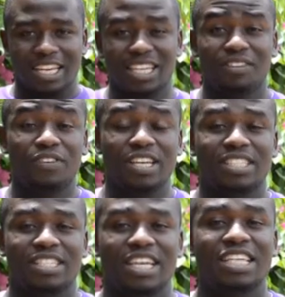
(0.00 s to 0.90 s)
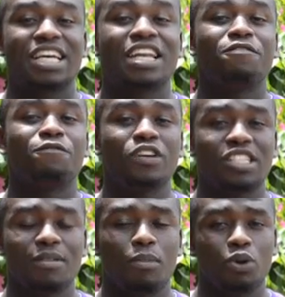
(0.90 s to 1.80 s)
Deafness is an
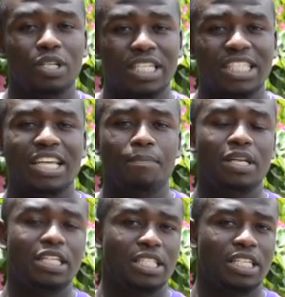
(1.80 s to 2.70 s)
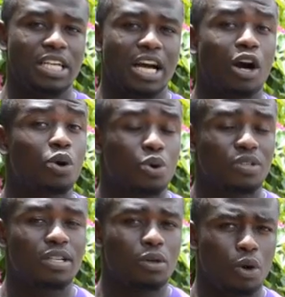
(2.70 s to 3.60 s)
invisible disability
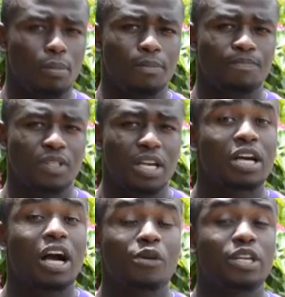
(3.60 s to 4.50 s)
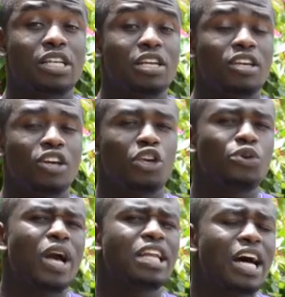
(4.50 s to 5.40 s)
across the globe. Currently,
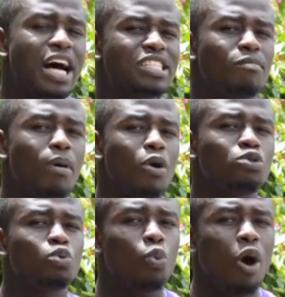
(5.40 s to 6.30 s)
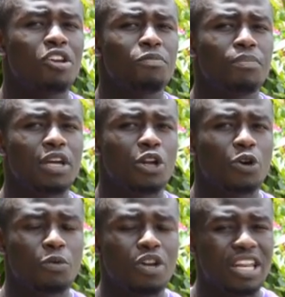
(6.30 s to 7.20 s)
Uganda has about 1
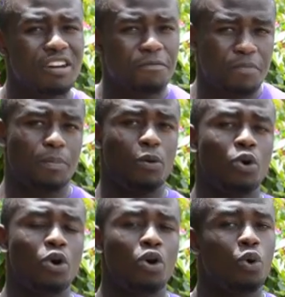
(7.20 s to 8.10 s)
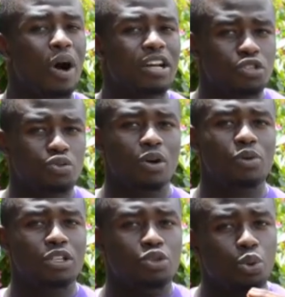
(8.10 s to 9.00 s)
million deaf people who are
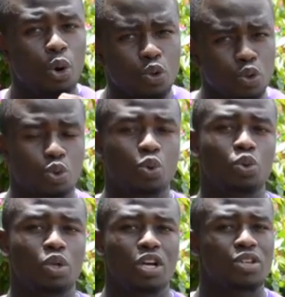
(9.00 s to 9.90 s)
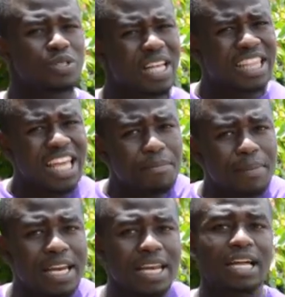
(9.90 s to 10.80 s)
struggling to go to school so that they
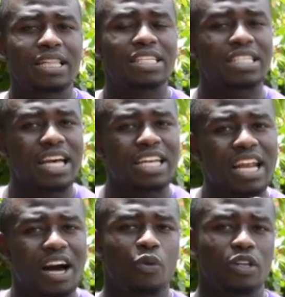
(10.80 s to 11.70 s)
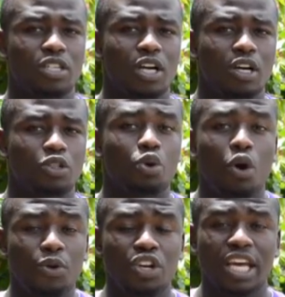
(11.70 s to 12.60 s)
may learn the sign language to
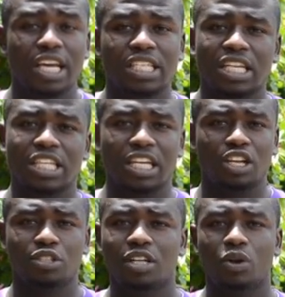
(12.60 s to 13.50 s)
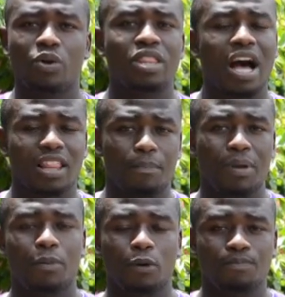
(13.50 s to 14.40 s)
communicate internationally with other
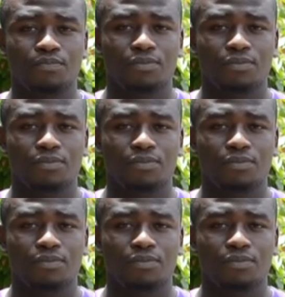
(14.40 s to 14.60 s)
people.